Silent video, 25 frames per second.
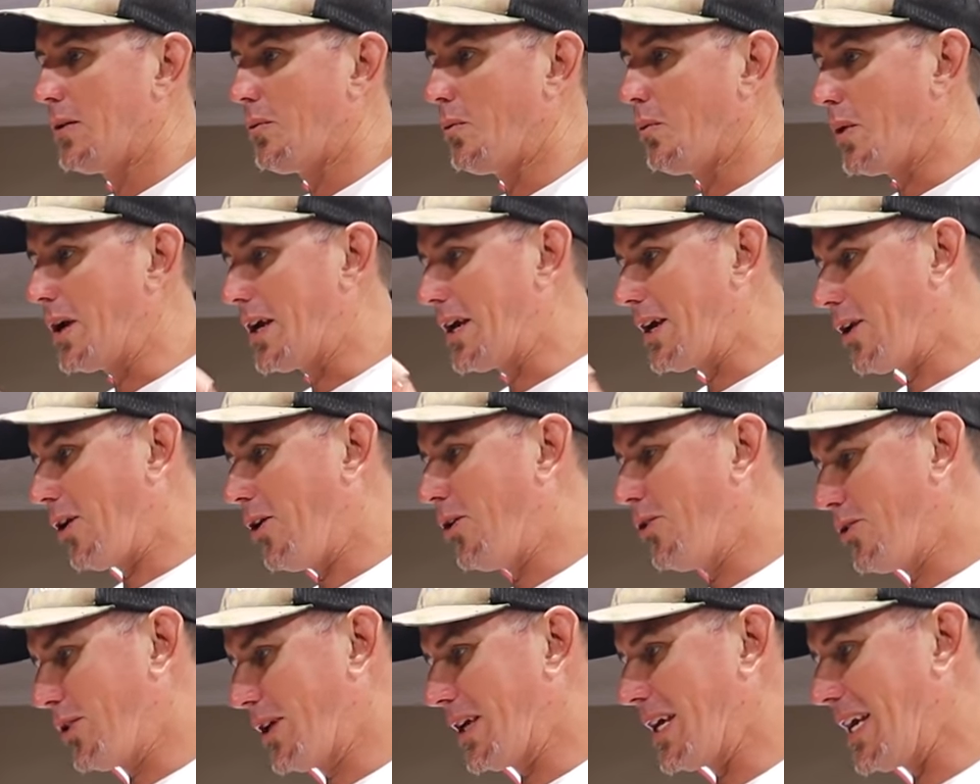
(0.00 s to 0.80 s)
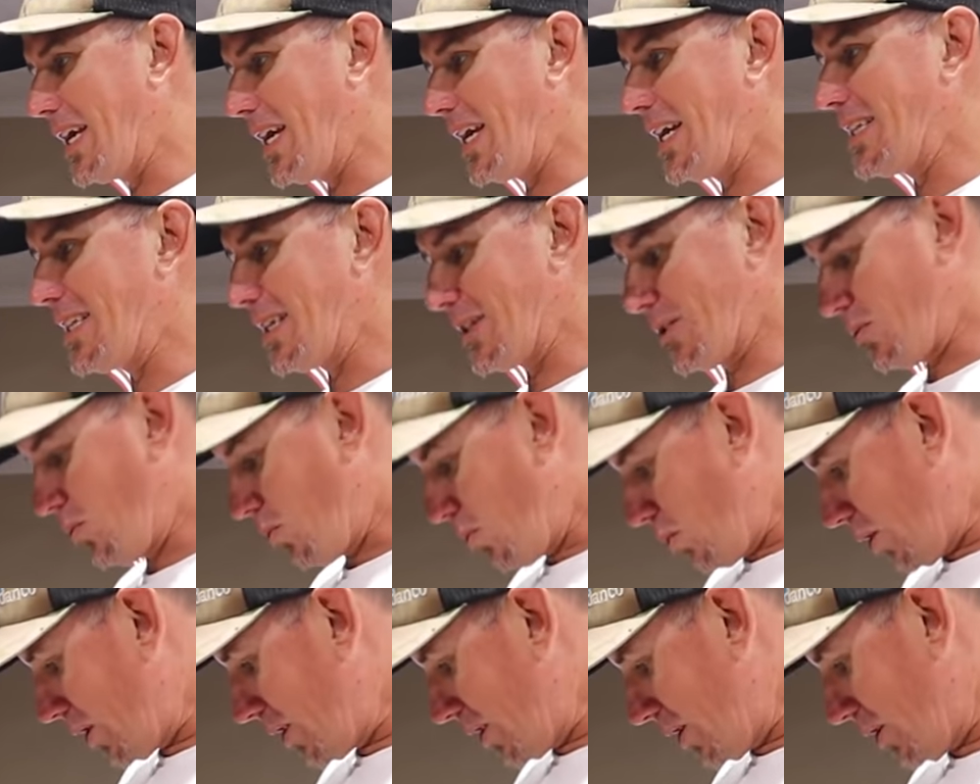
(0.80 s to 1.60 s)
we could only gig this
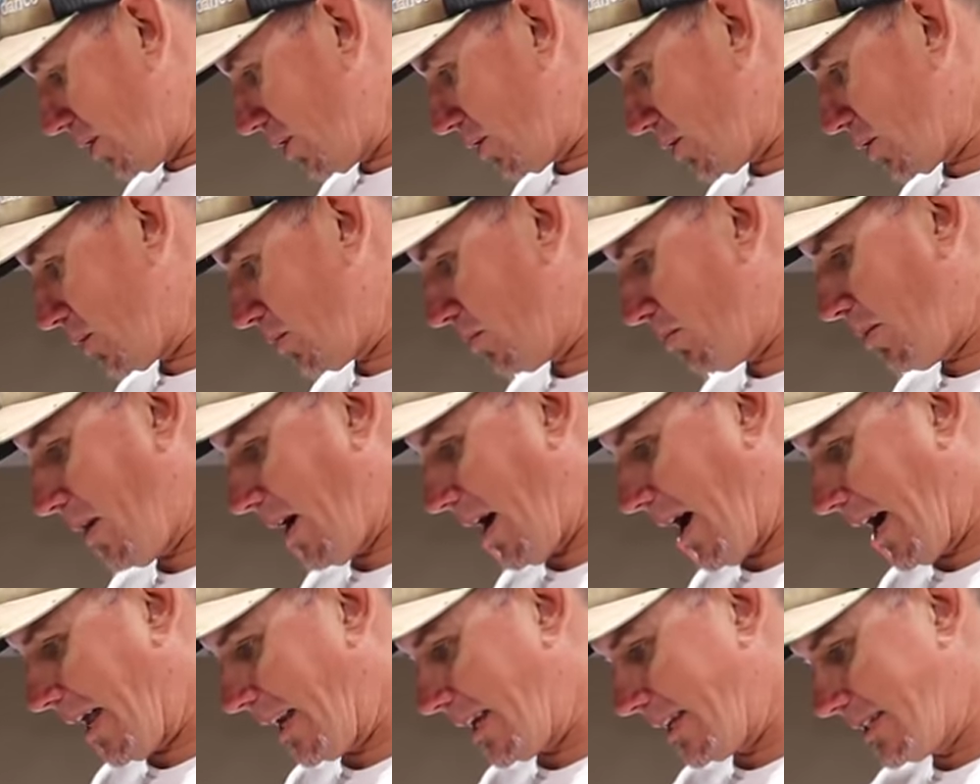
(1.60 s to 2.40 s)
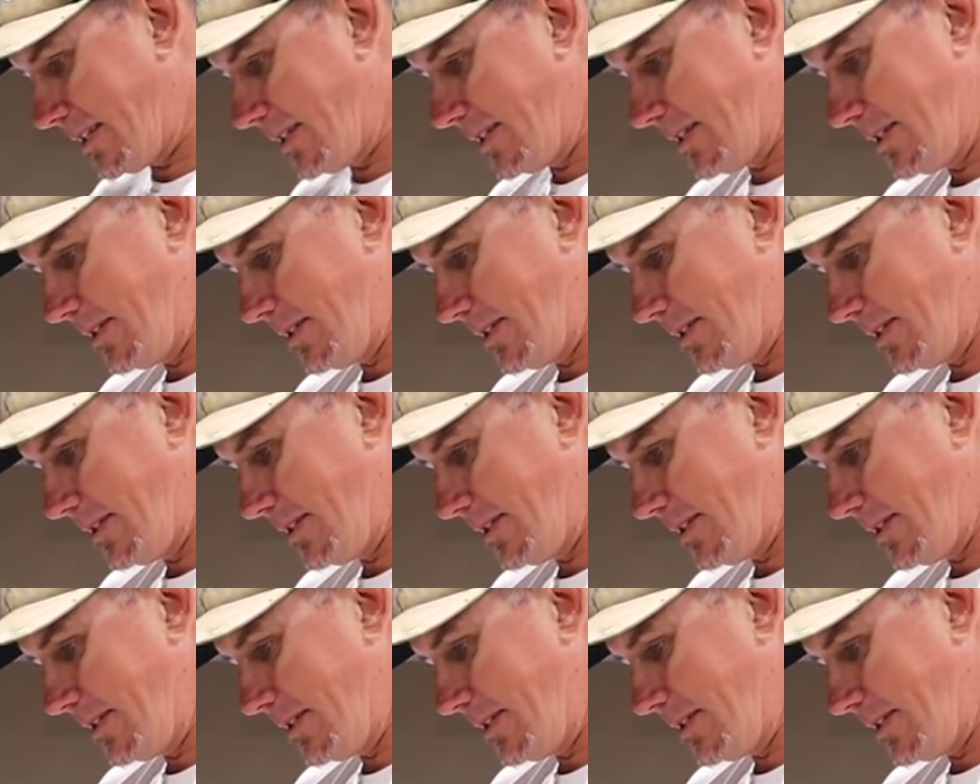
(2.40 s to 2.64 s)
one little spot.